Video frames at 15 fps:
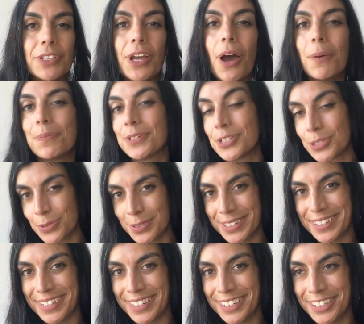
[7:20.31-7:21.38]
the
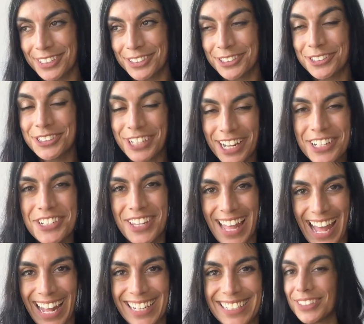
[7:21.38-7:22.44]
opportunity to change that.